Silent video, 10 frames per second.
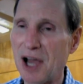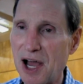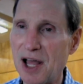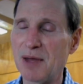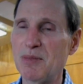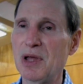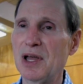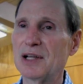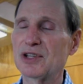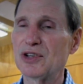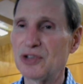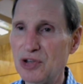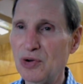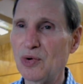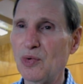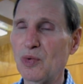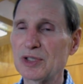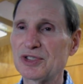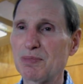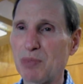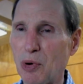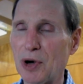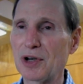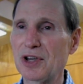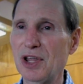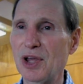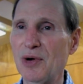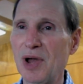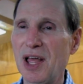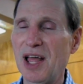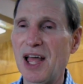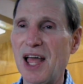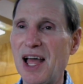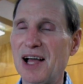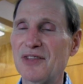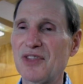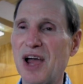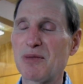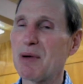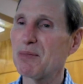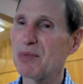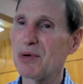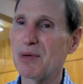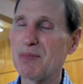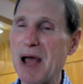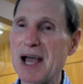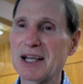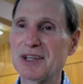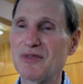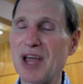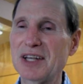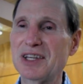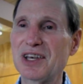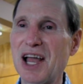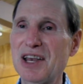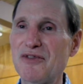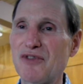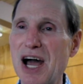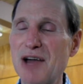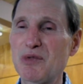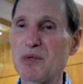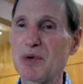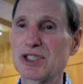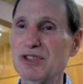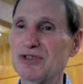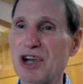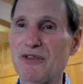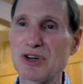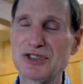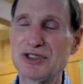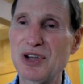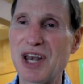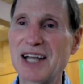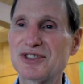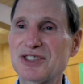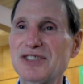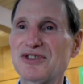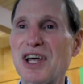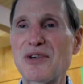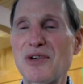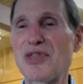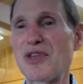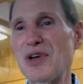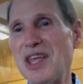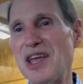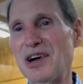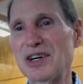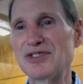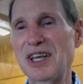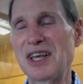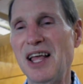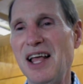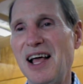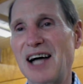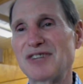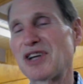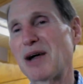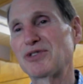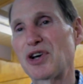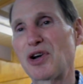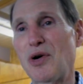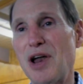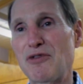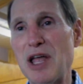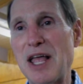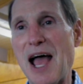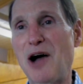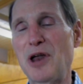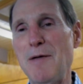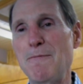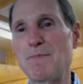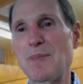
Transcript: time to do what's important to you. And I remember back in 1995 when we were choosing our first new United States Senator in 30 years, and I said I was going to go to every county